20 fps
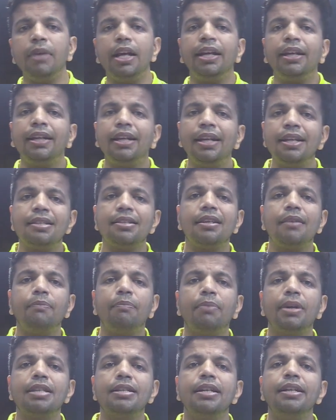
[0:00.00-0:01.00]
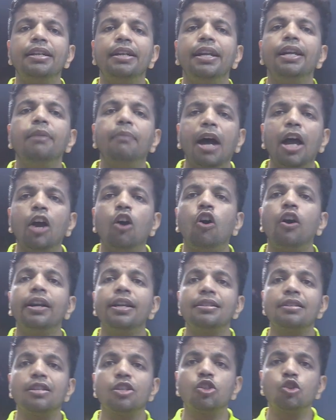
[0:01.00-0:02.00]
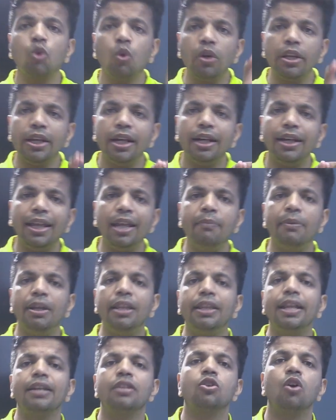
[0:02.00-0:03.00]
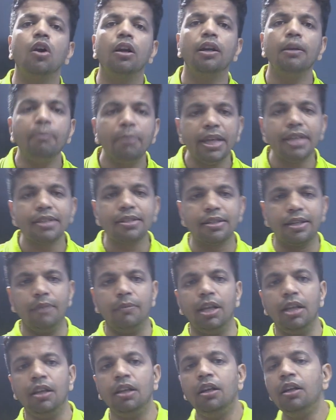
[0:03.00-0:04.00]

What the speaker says: it is represented by, or it is stored in a table that is called a page table.